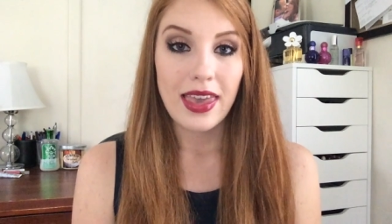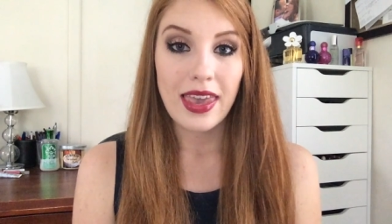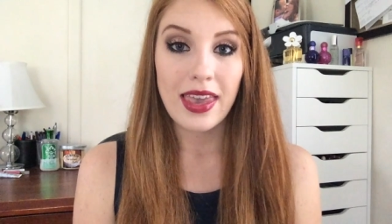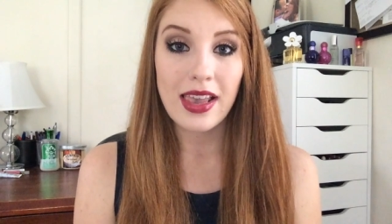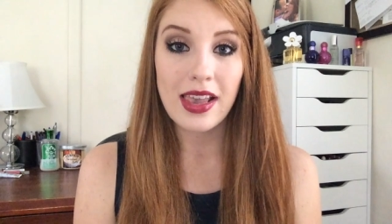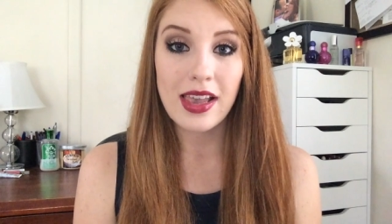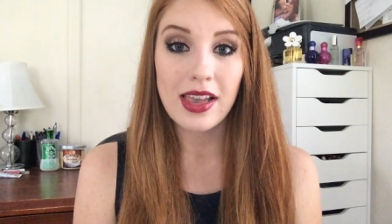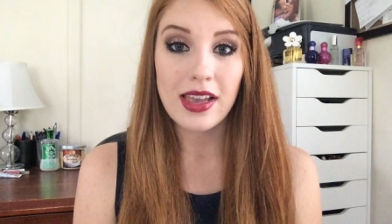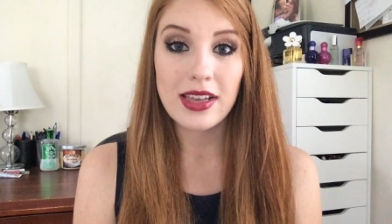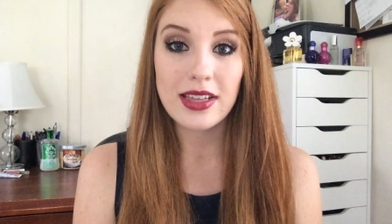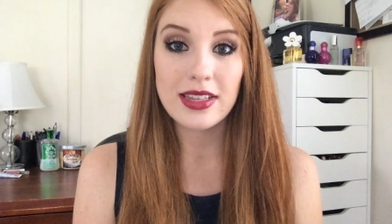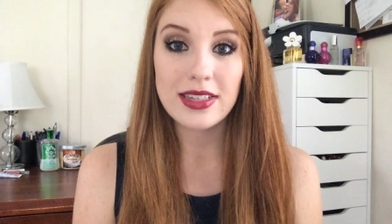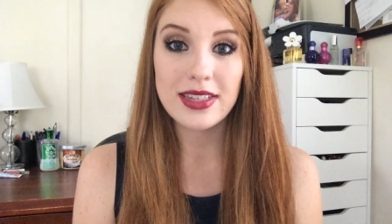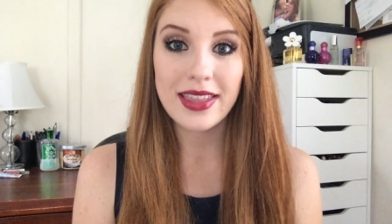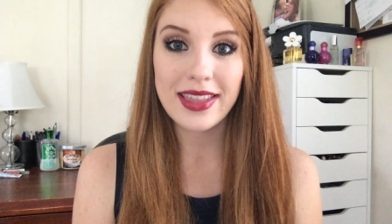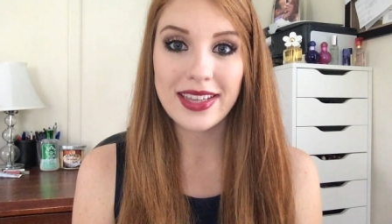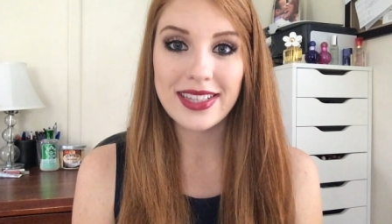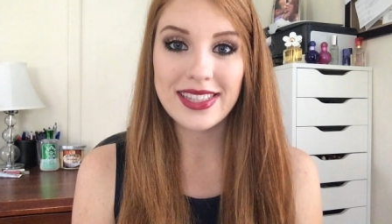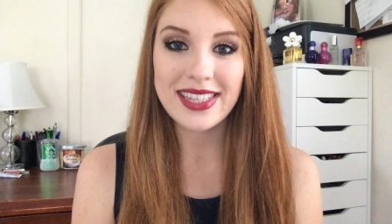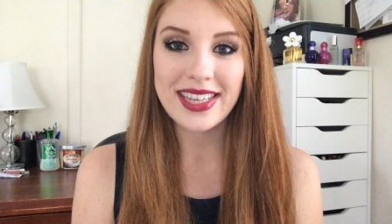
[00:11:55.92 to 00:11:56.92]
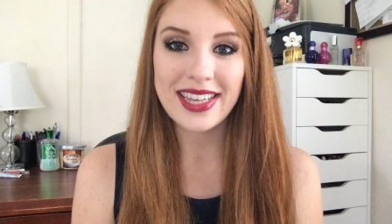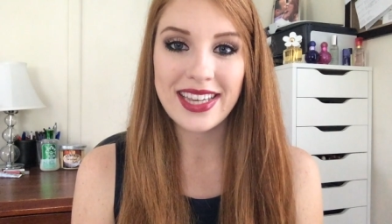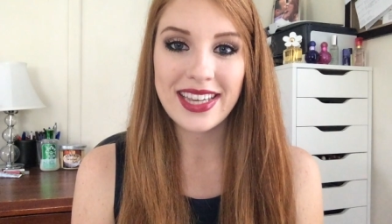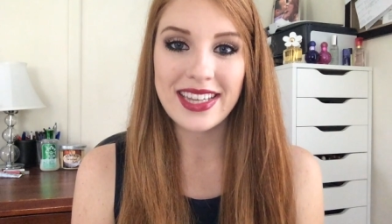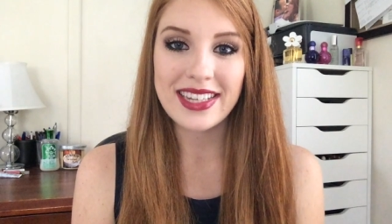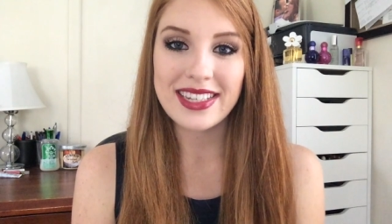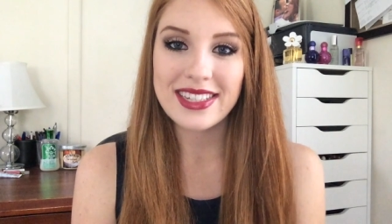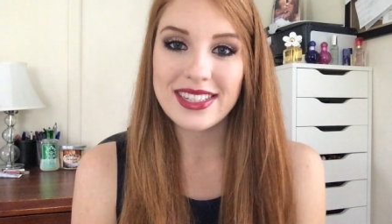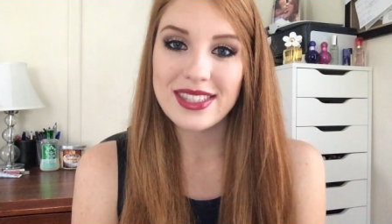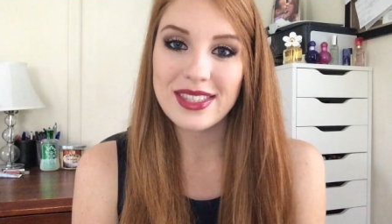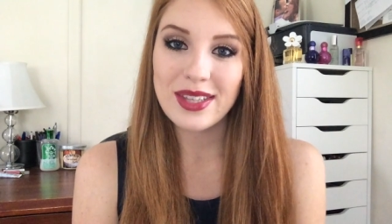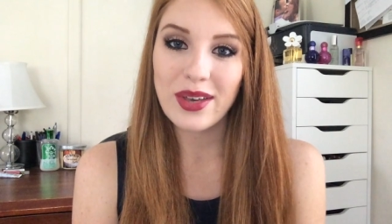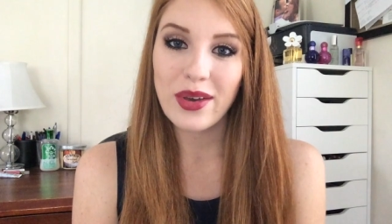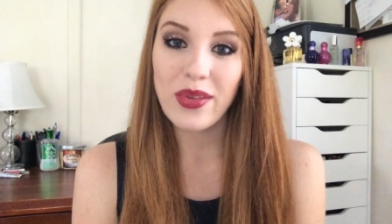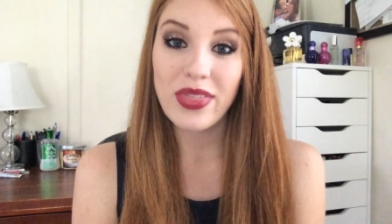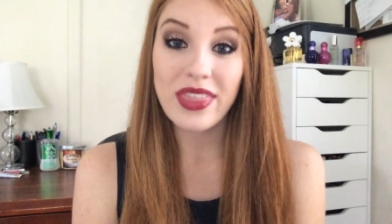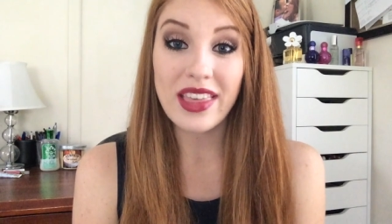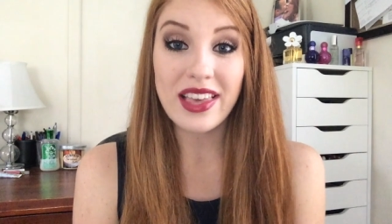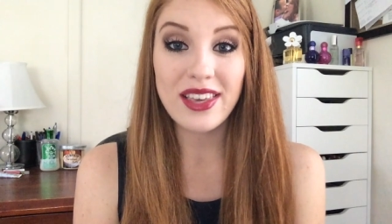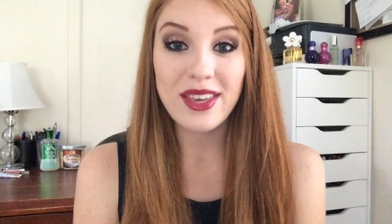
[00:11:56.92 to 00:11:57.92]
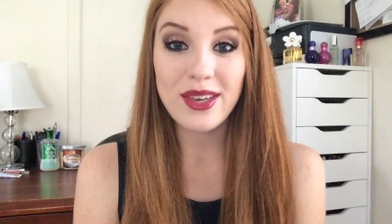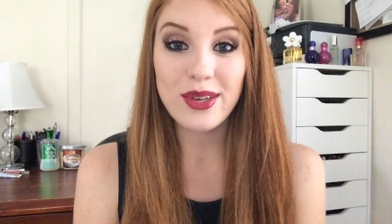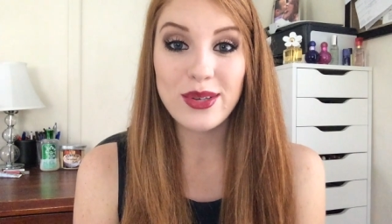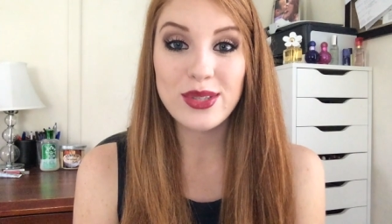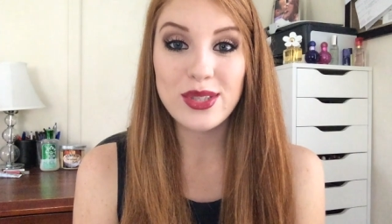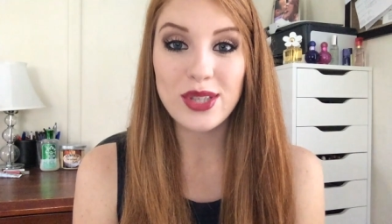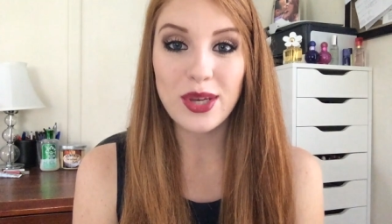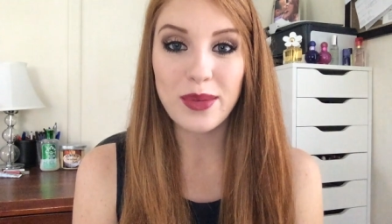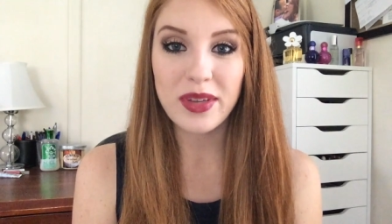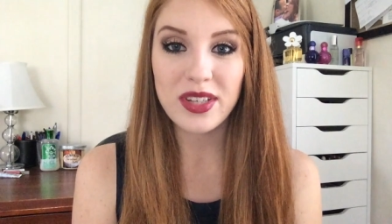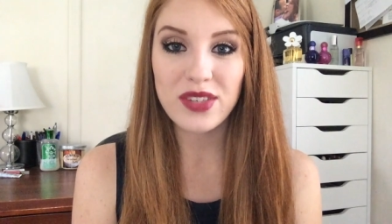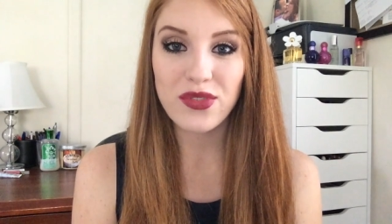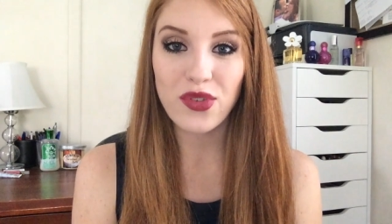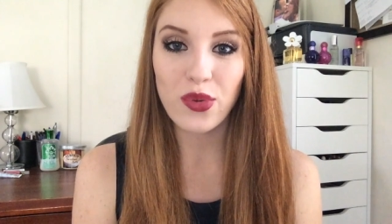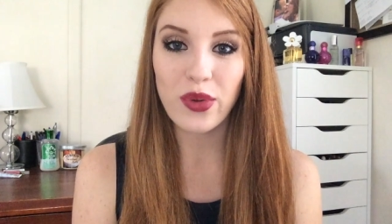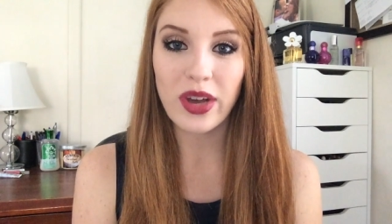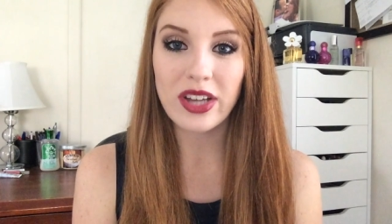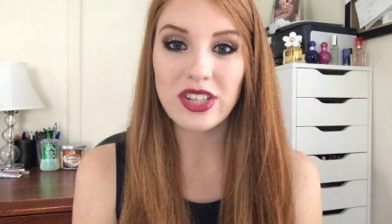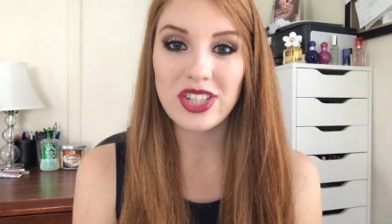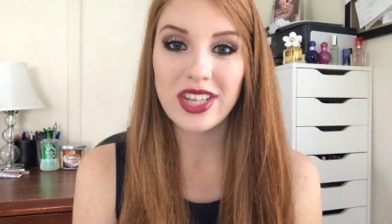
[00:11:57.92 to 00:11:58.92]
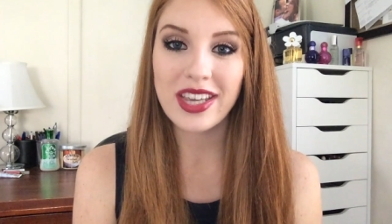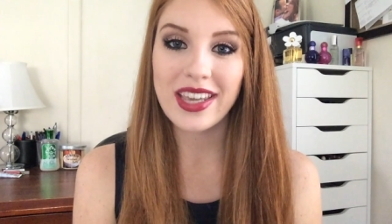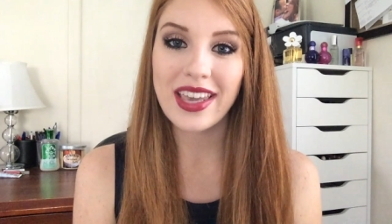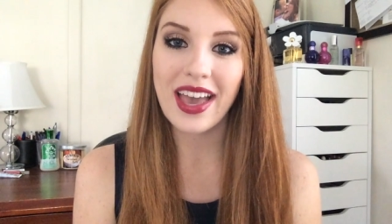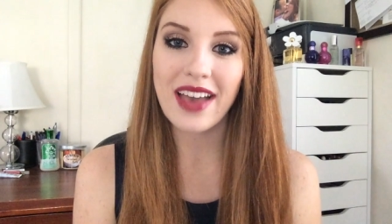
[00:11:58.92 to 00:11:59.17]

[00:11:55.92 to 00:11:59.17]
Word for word: And that's it. So thank you so much for watching.